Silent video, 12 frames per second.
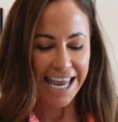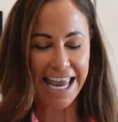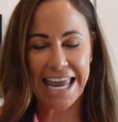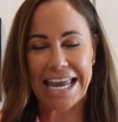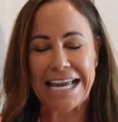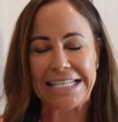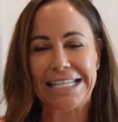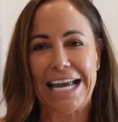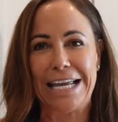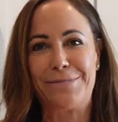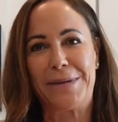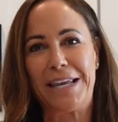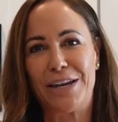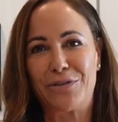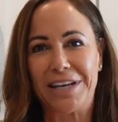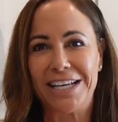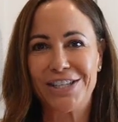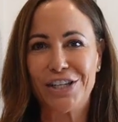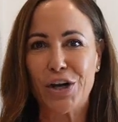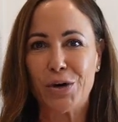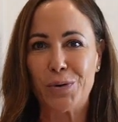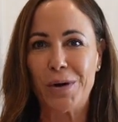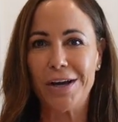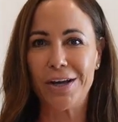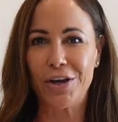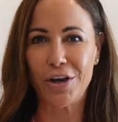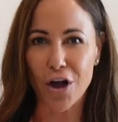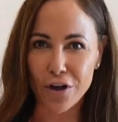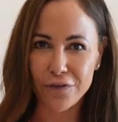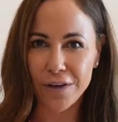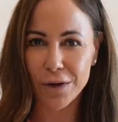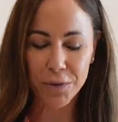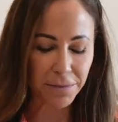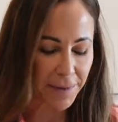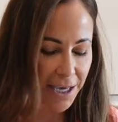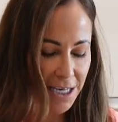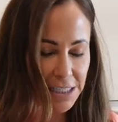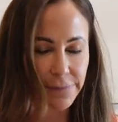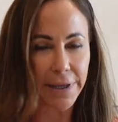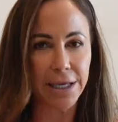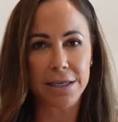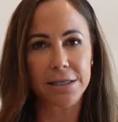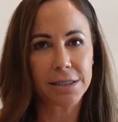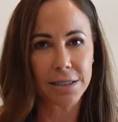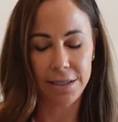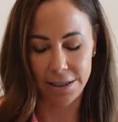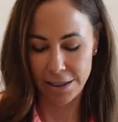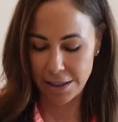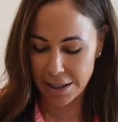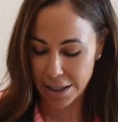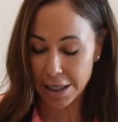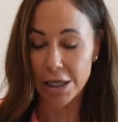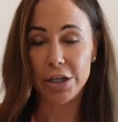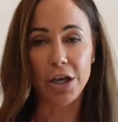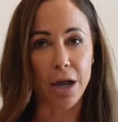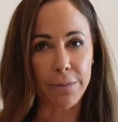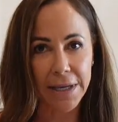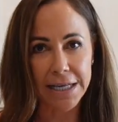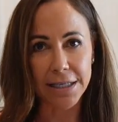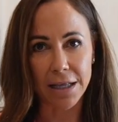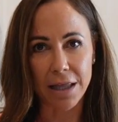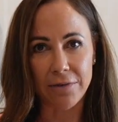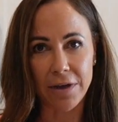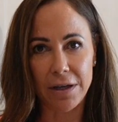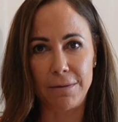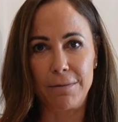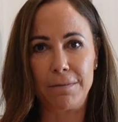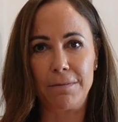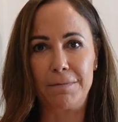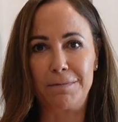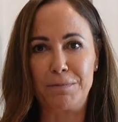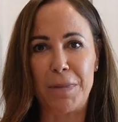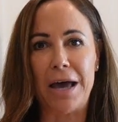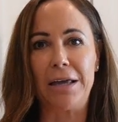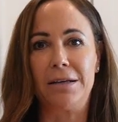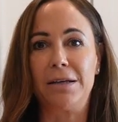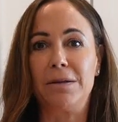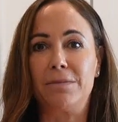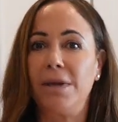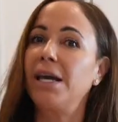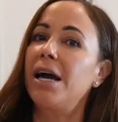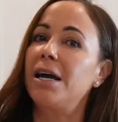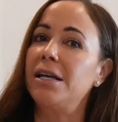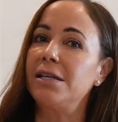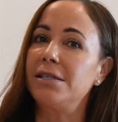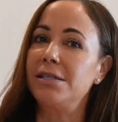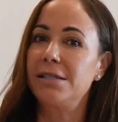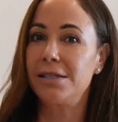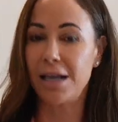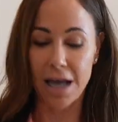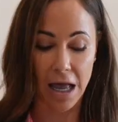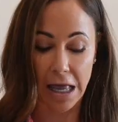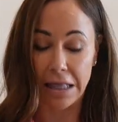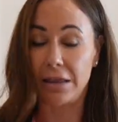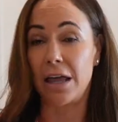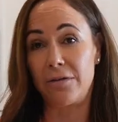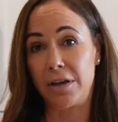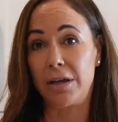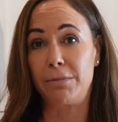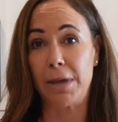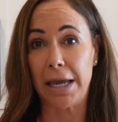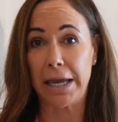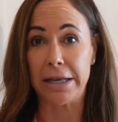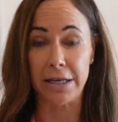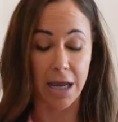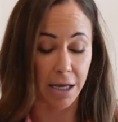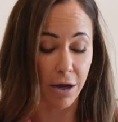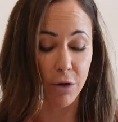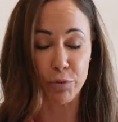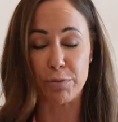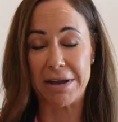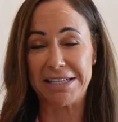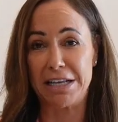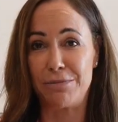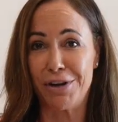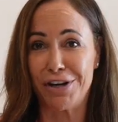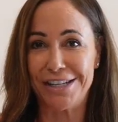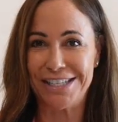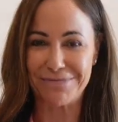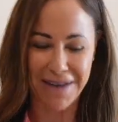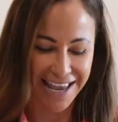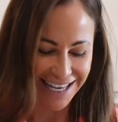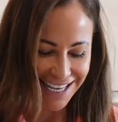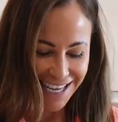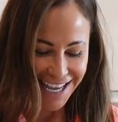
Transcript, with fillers: and I am getting ready to go golfing with my husband. Not because I love it, but because I love him and I compromise in a marriage. But